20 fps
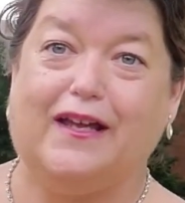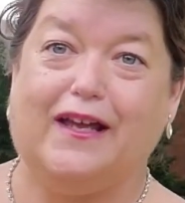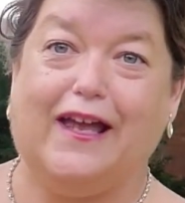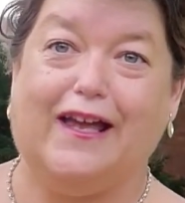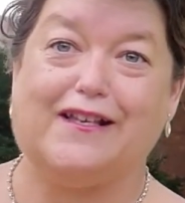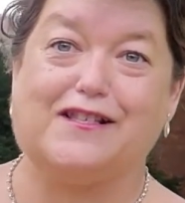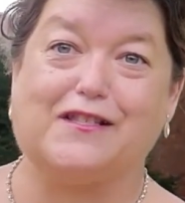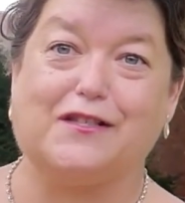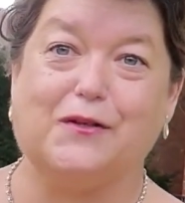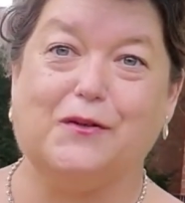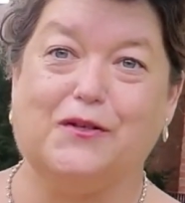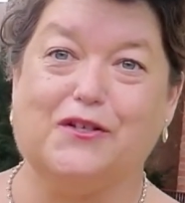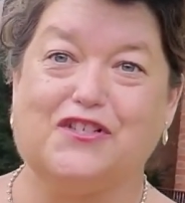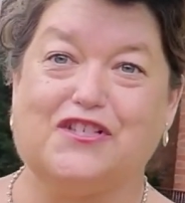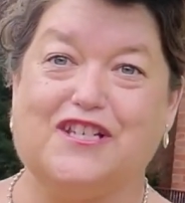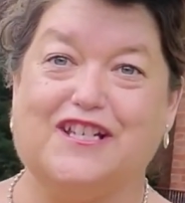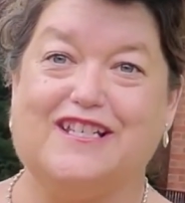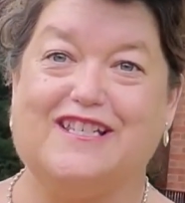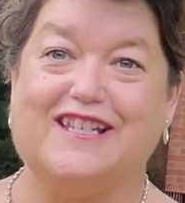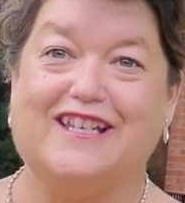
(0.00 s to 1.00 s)
As soon as
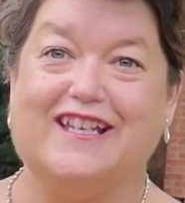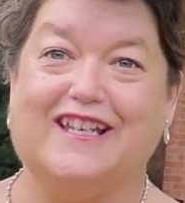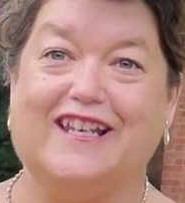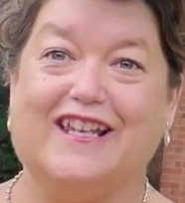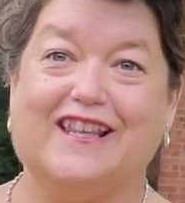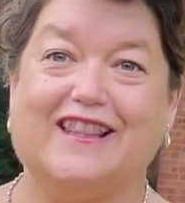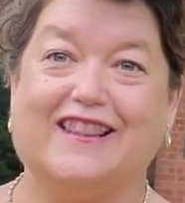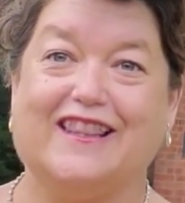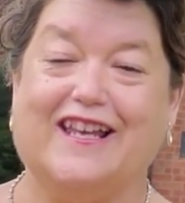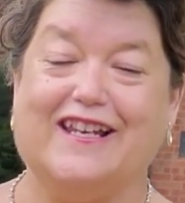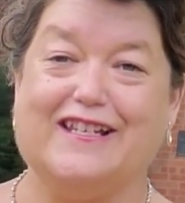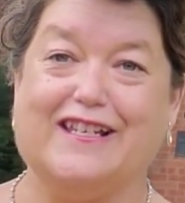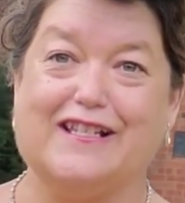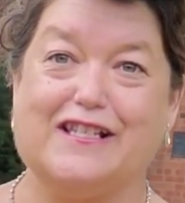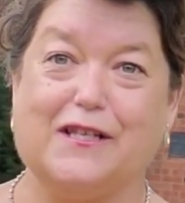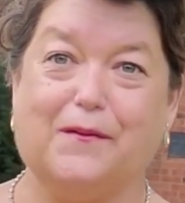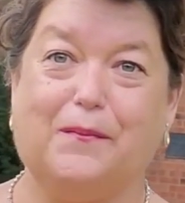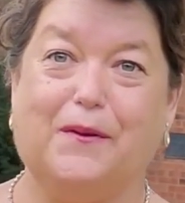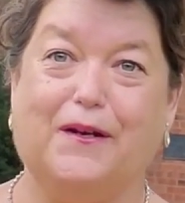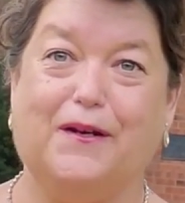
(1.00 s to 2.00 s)
she did, they
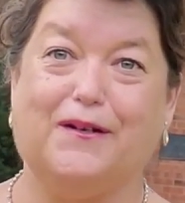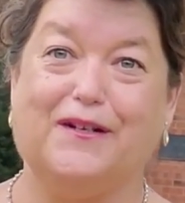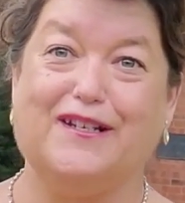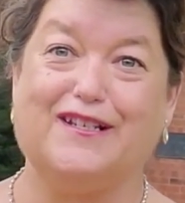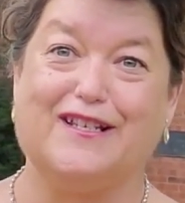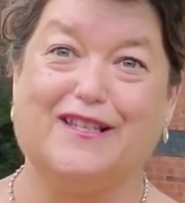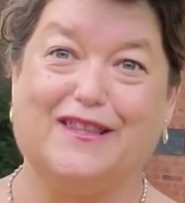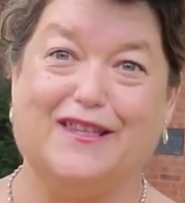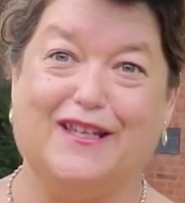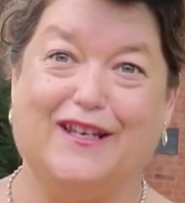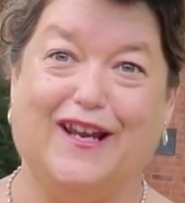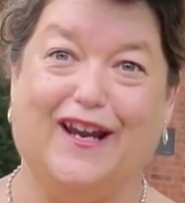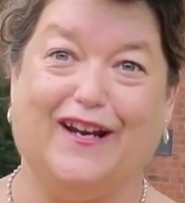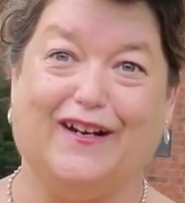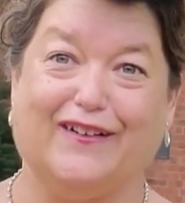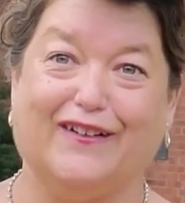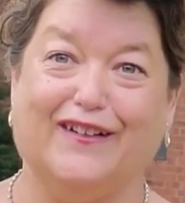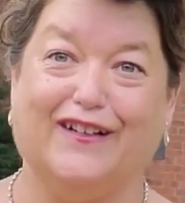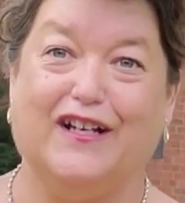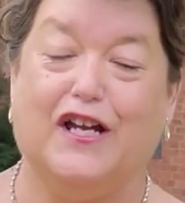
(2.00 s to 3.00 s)
disappeared into thin air.
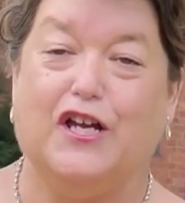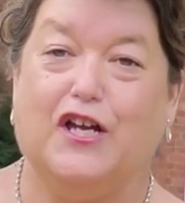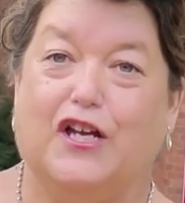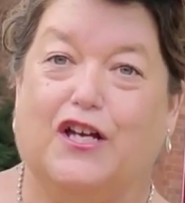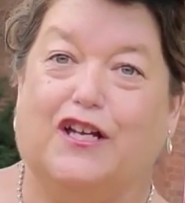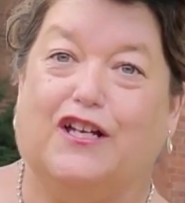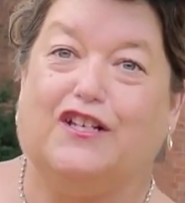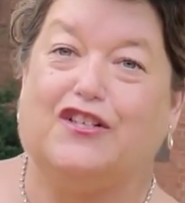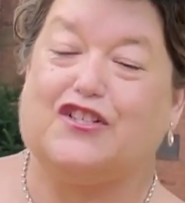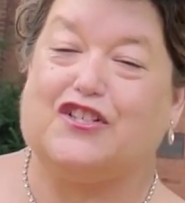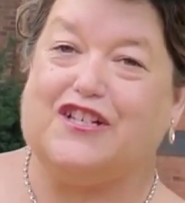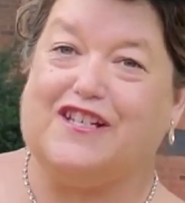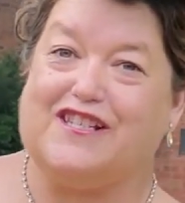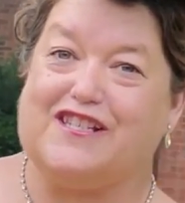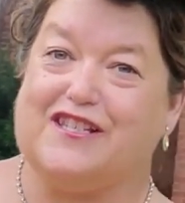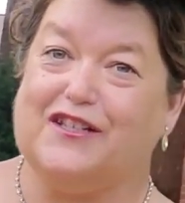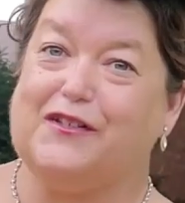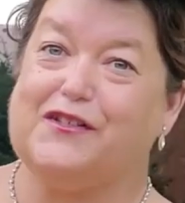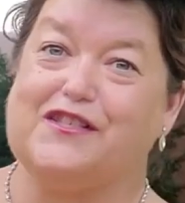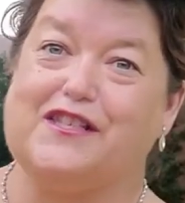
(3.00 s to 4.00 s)
She
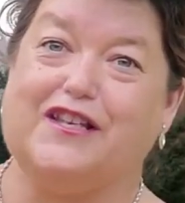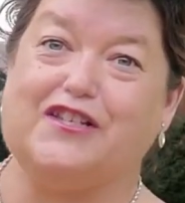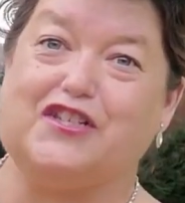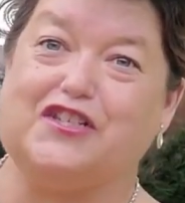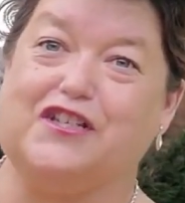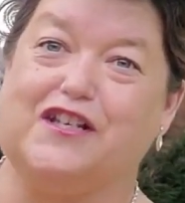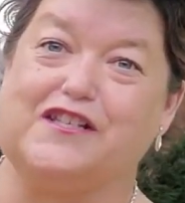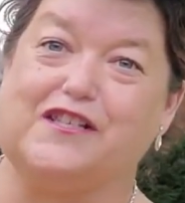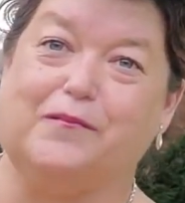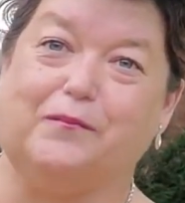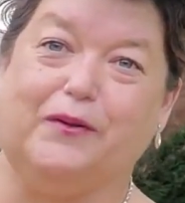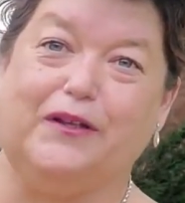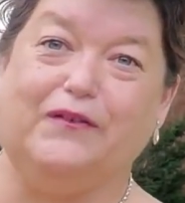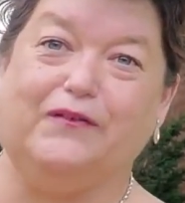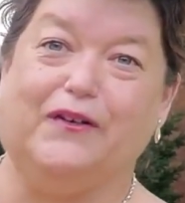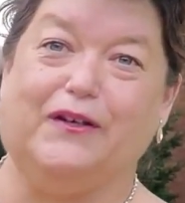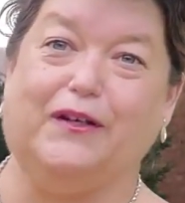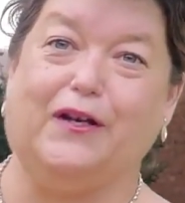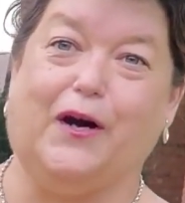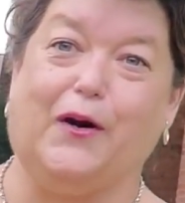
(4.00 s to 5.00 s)
still says she doesn't believe
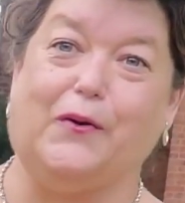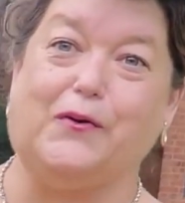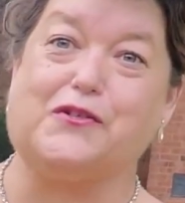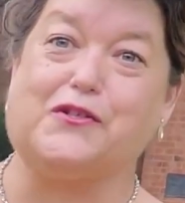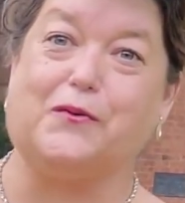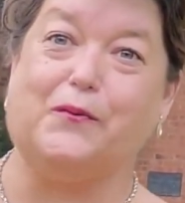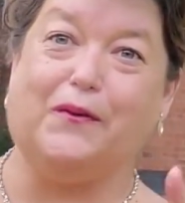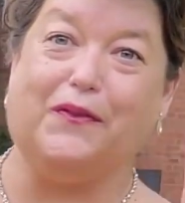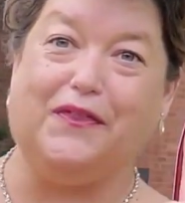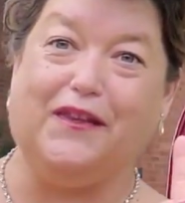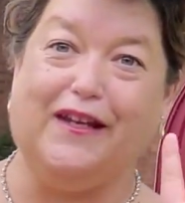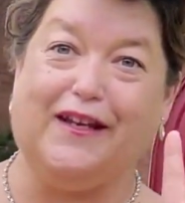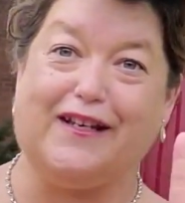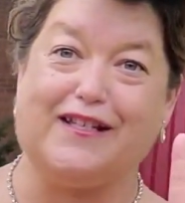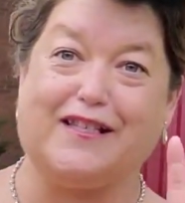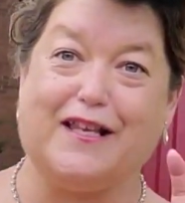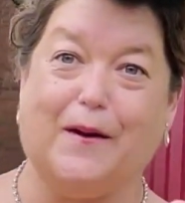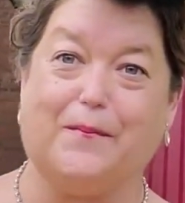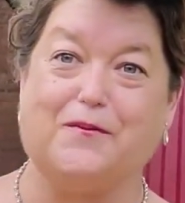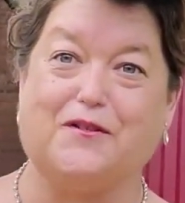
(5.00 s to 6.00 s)
in ghosts, with the
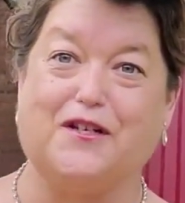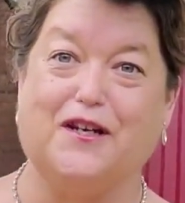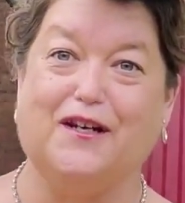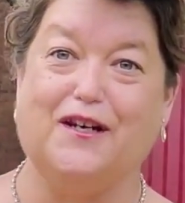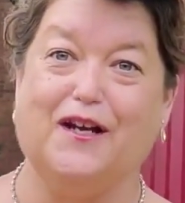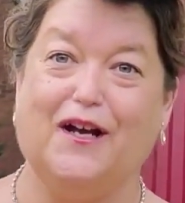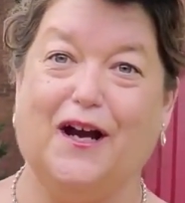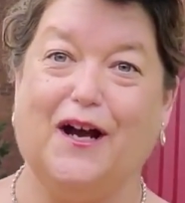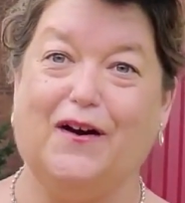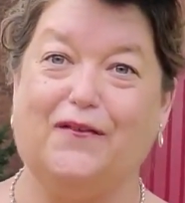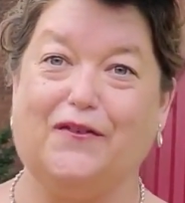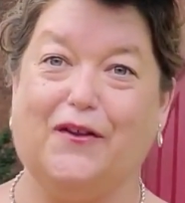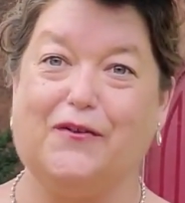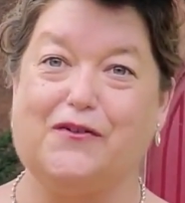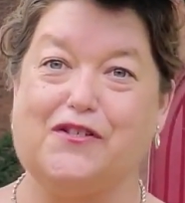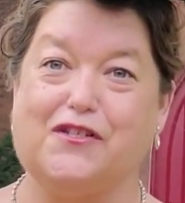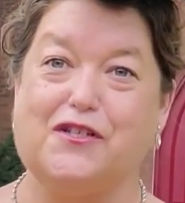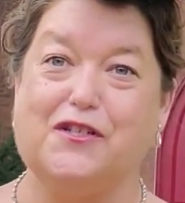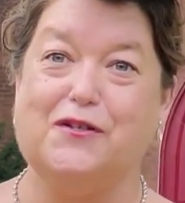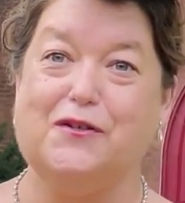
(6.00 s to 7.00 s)
exception of those
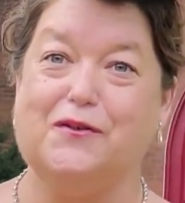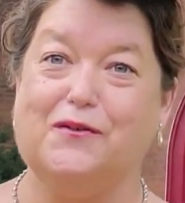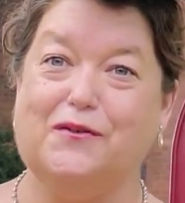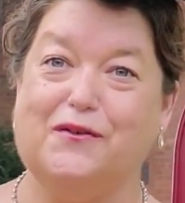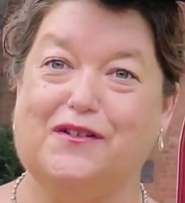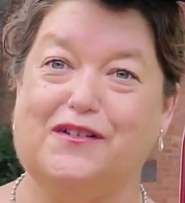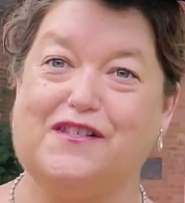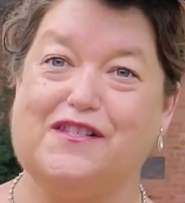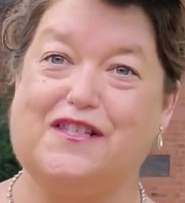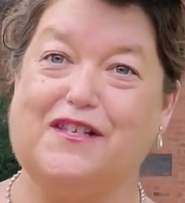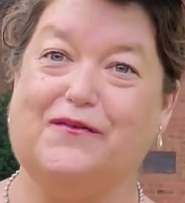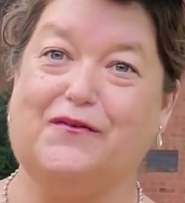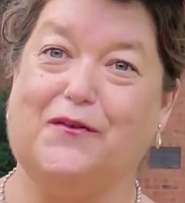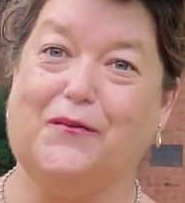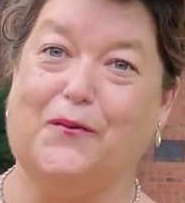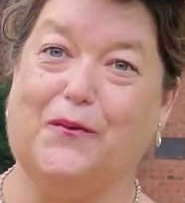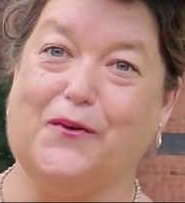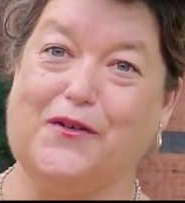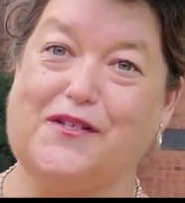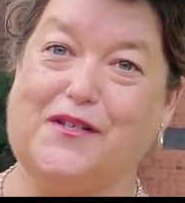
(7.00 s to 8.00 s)
two Civil
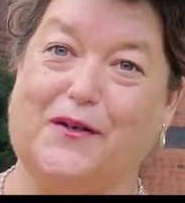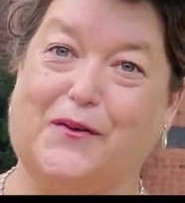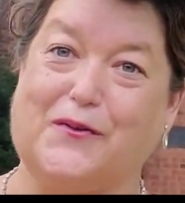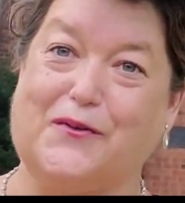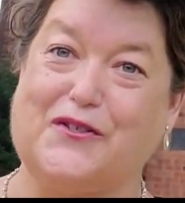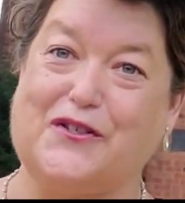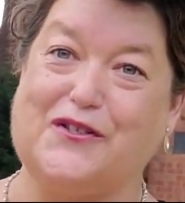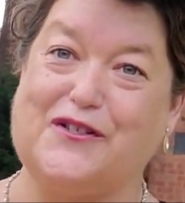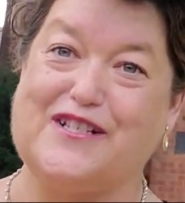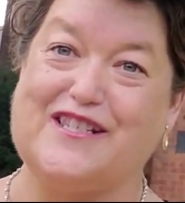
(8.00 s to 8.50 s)
War soldiers.